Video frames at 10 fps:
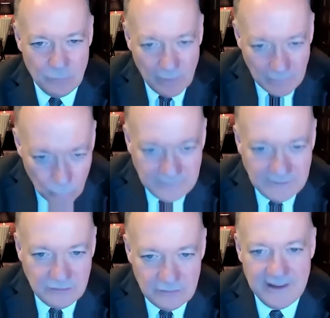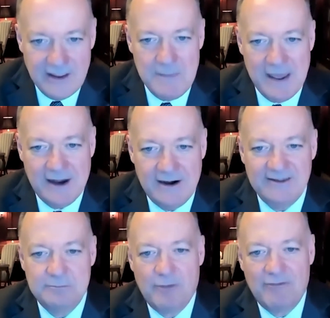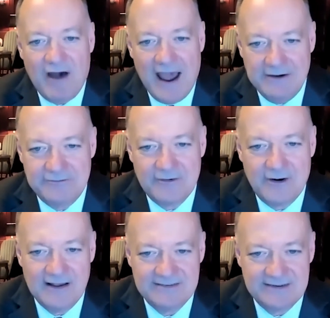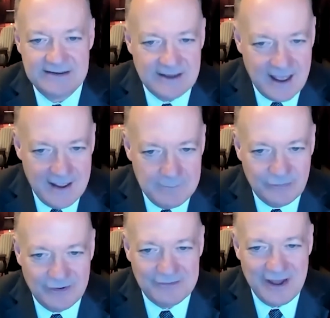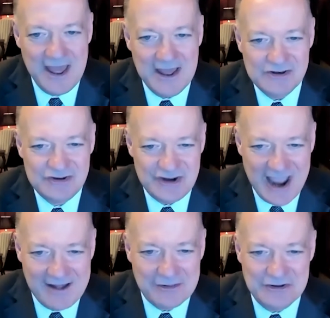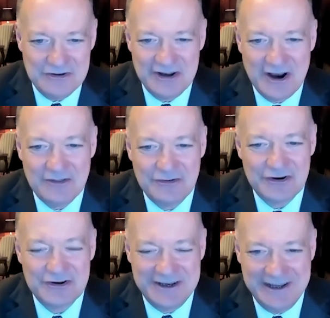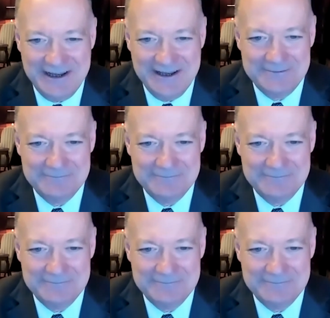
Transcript: What do the humanities provide for us in times of challenge and uncertainty?